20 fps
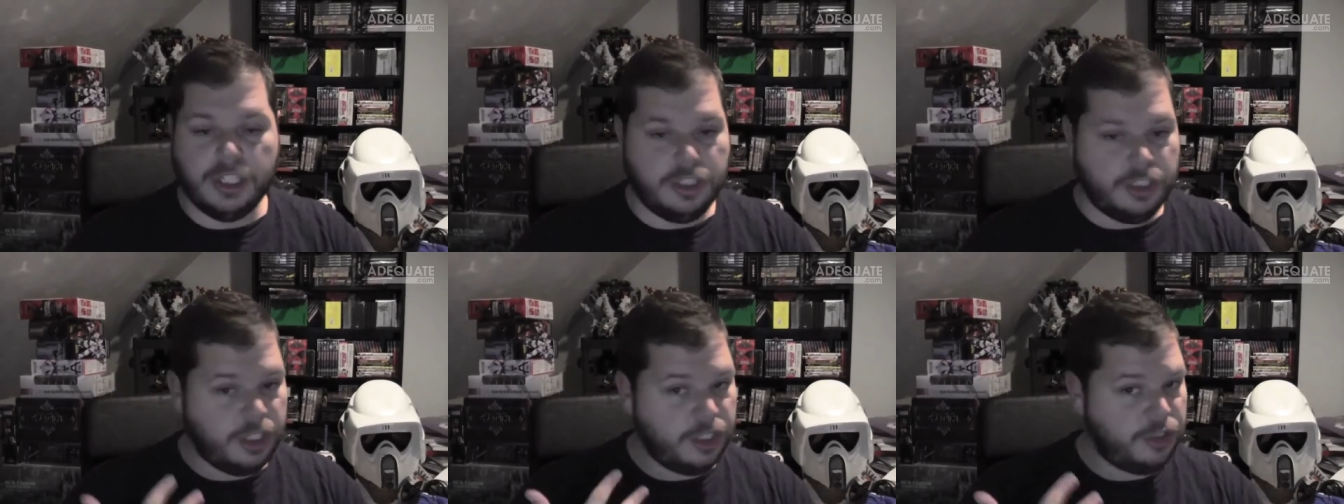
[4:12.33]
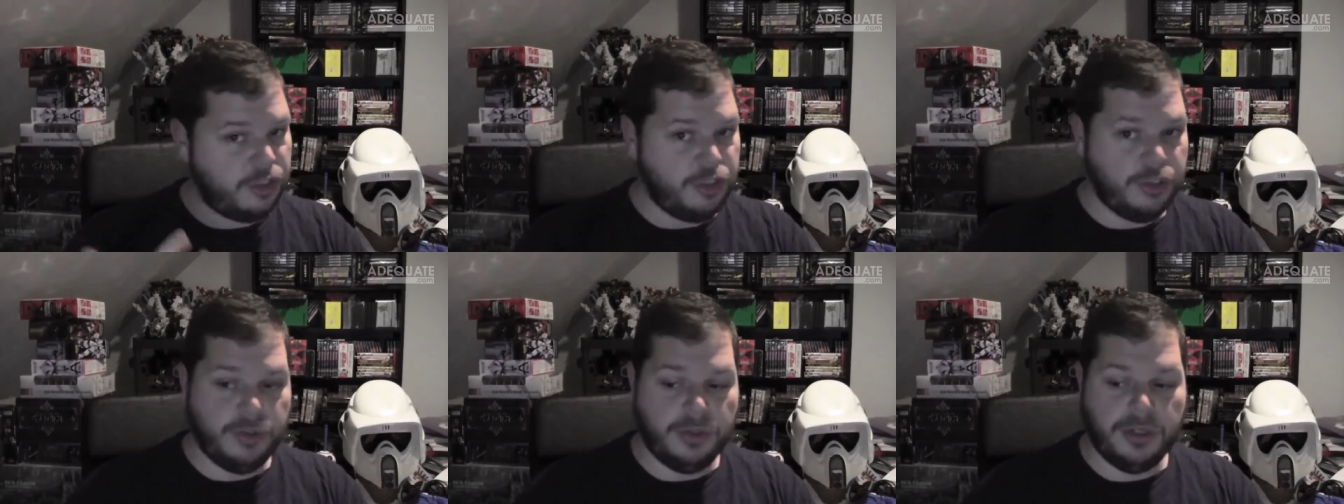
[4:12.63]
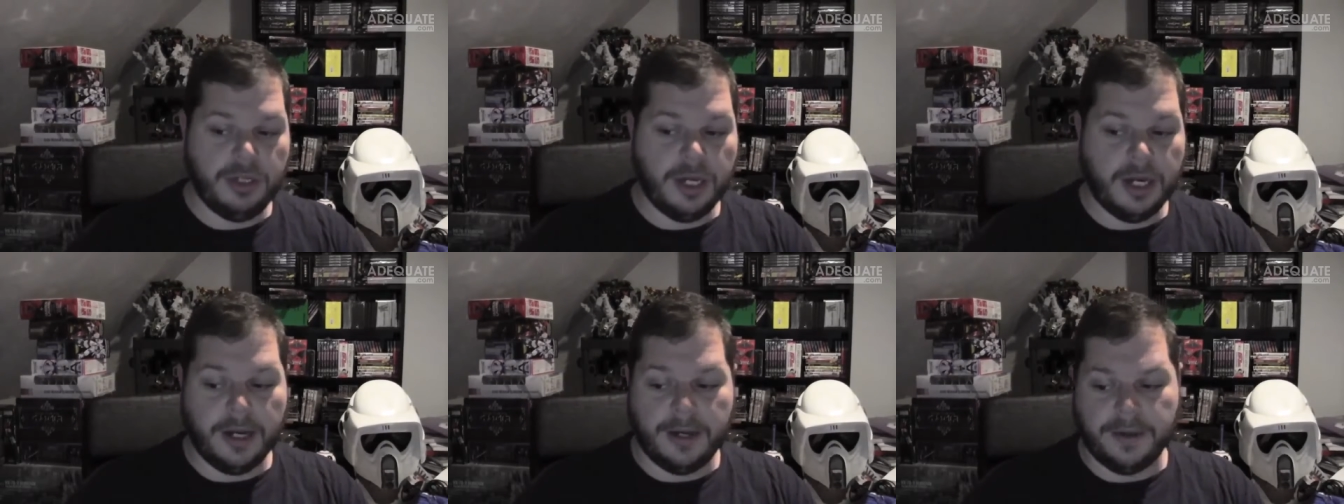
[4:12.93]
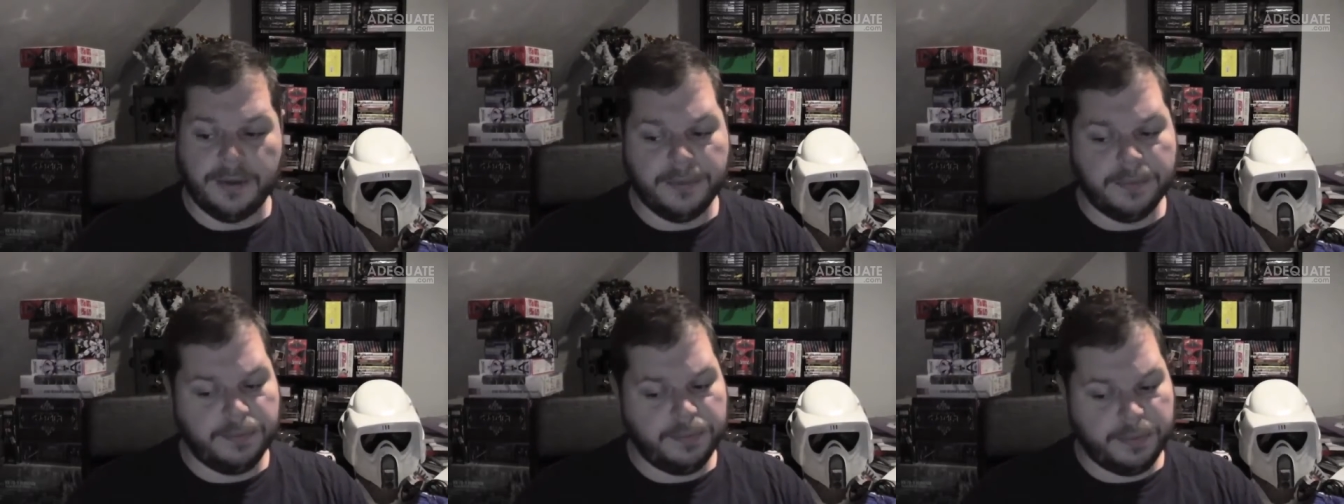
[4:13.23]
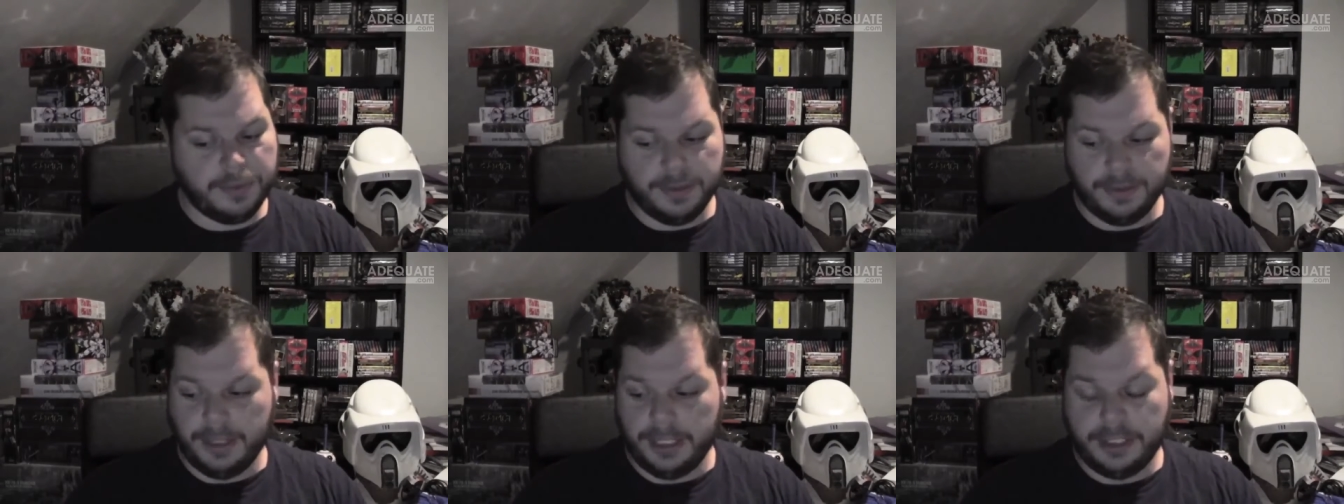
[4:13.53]
just
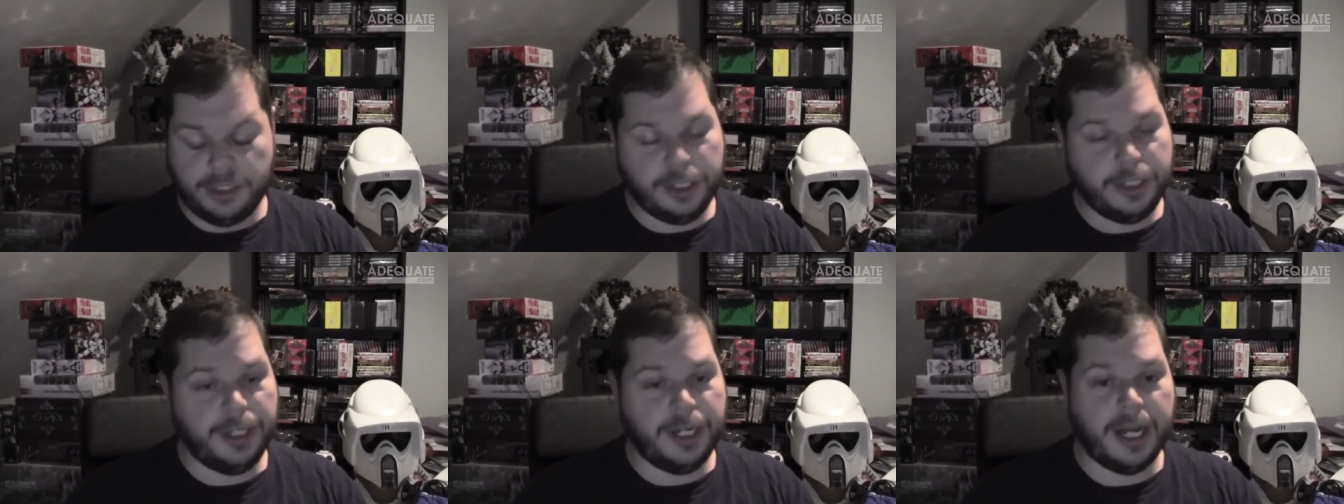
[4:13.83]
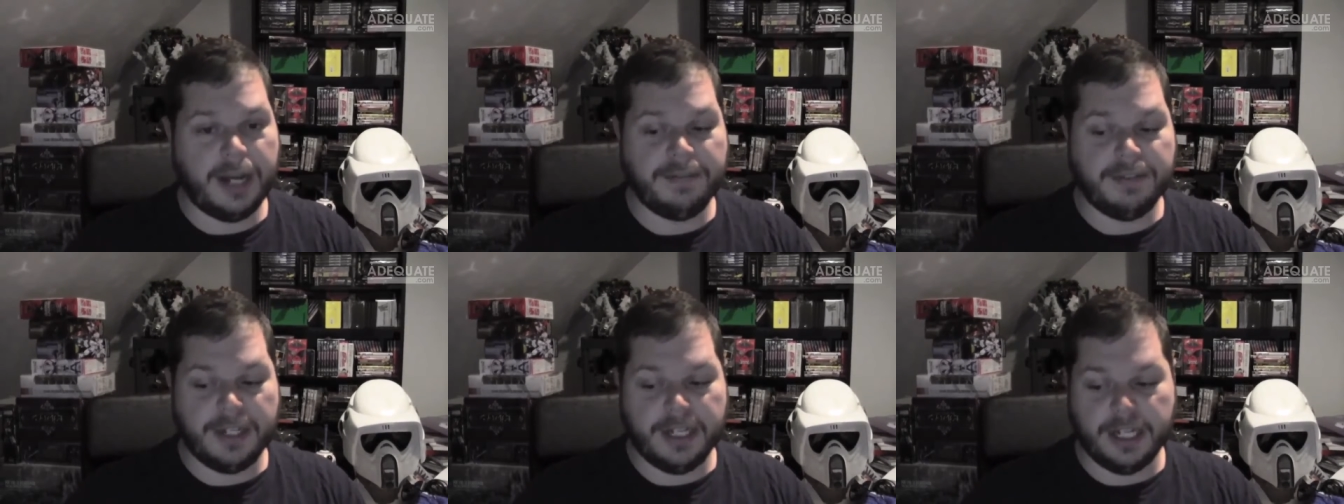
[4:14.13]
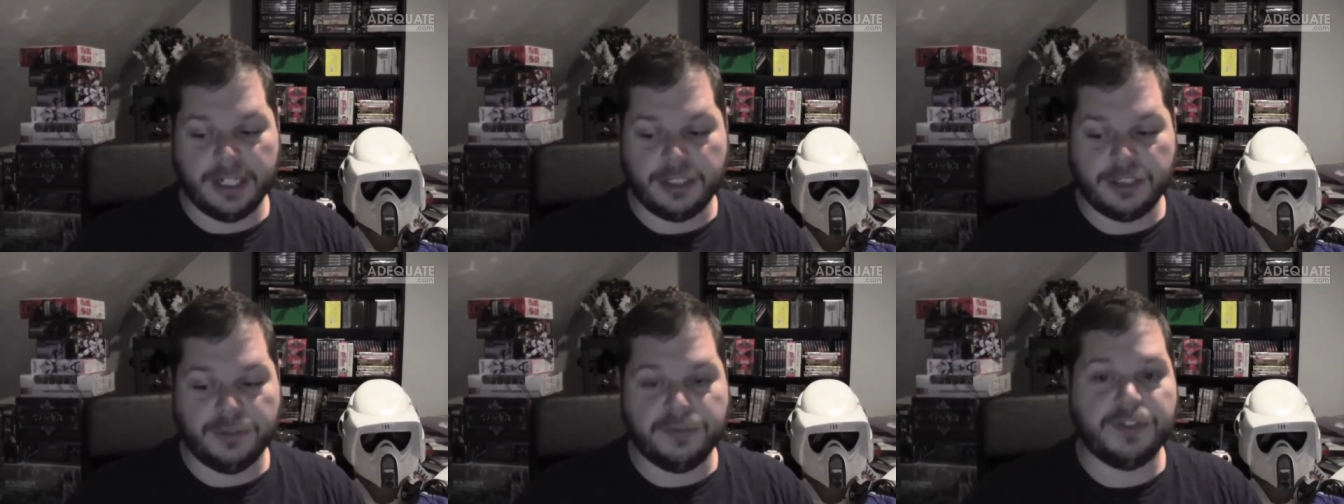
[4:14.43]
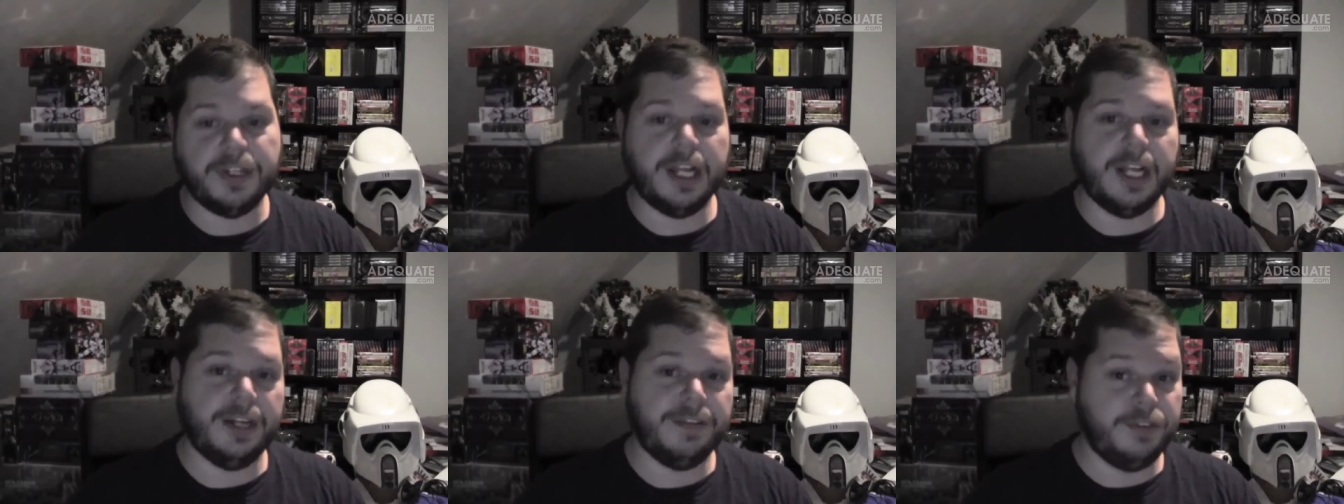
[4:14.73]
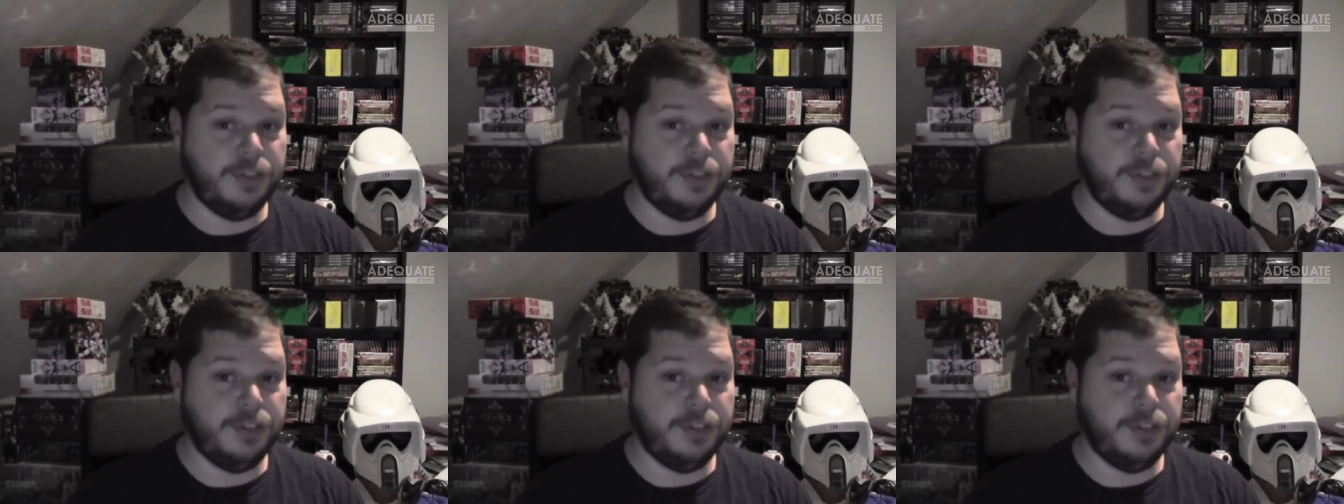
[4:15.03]
make sure you have a connection for that.